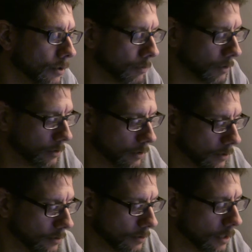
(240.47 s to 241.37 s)
but
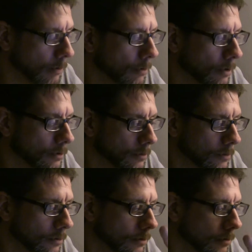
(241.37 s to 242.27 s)
it's it's
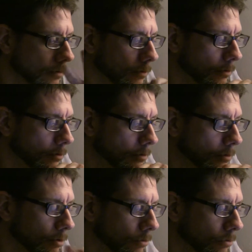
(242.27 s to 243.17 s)

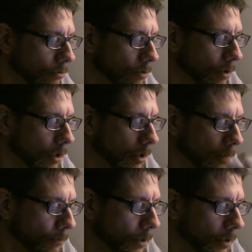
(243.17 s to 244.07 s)
2
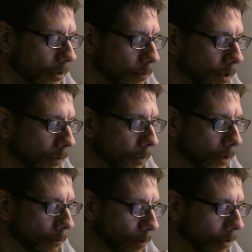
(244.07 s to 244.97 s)
P's,
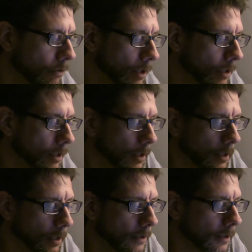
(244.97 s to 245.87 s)
PP period,
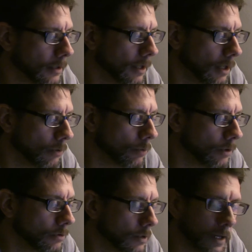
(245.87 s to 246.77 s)
and then we
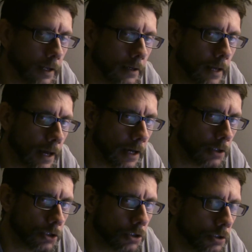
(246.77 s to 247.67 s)
use an N
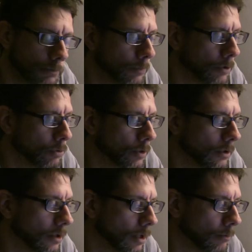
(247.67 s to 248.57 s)
dash between
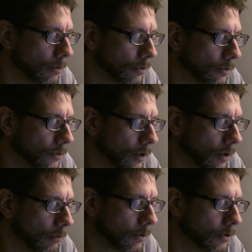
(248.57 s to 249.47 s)
the numbers
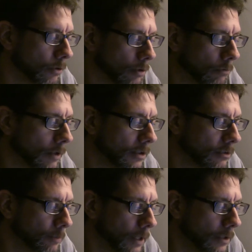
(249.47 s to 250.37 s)
when you're showing a range
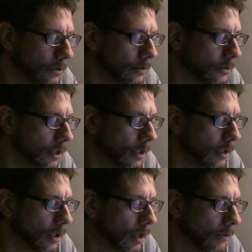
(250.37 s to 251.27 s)
of pages.
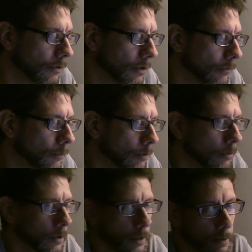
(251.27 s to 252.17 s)
If you're not familiar
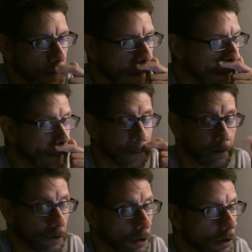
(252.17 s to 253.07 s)
with an N dash, it's
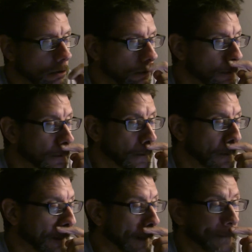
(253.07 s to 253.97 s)
in Garner. You should look
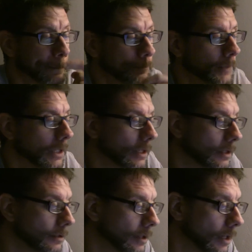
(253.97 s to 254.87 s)
it up. And